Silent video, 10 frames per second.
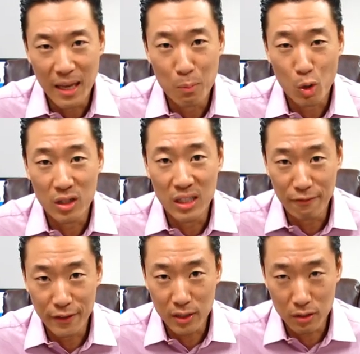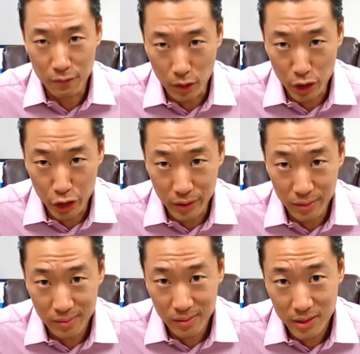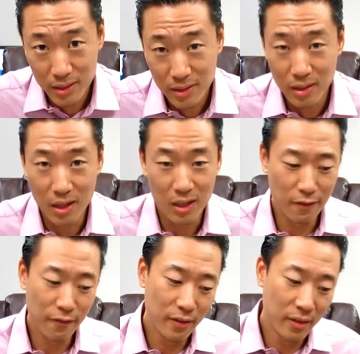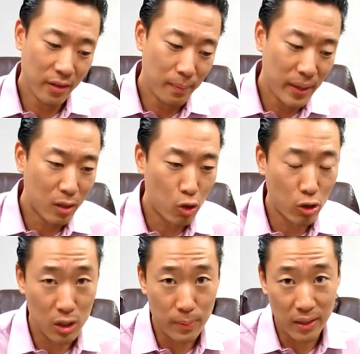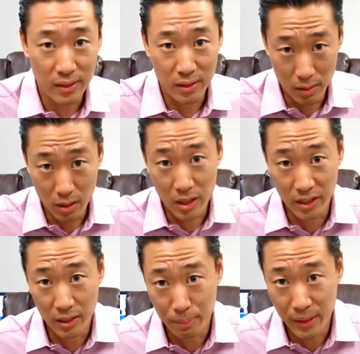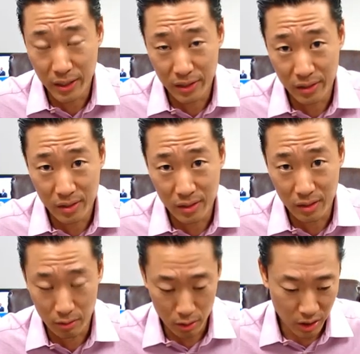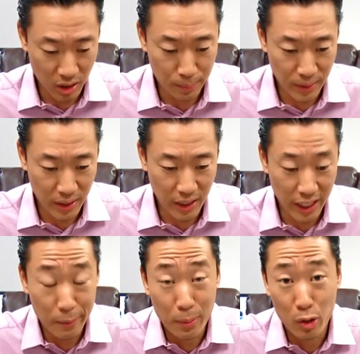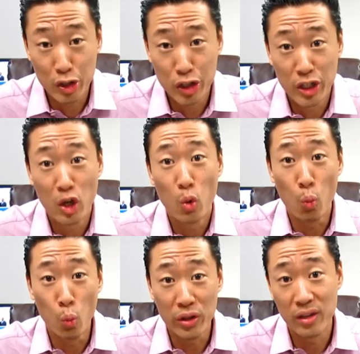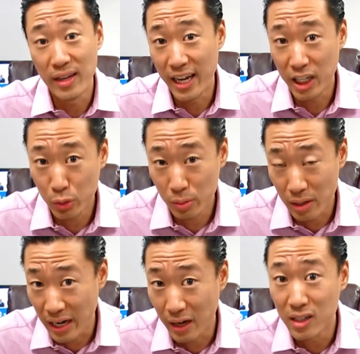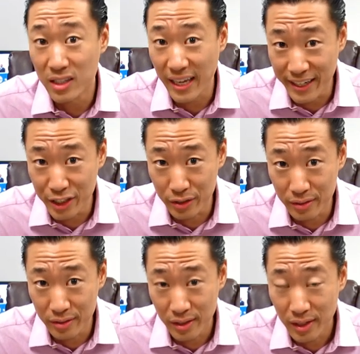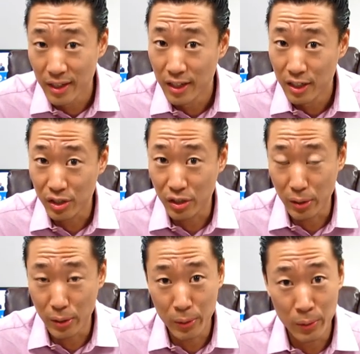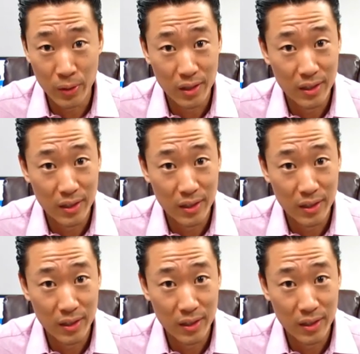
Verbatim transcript: a more difficult version of the mail correspondent audit because you're going to be in person with an actual IRS agent. So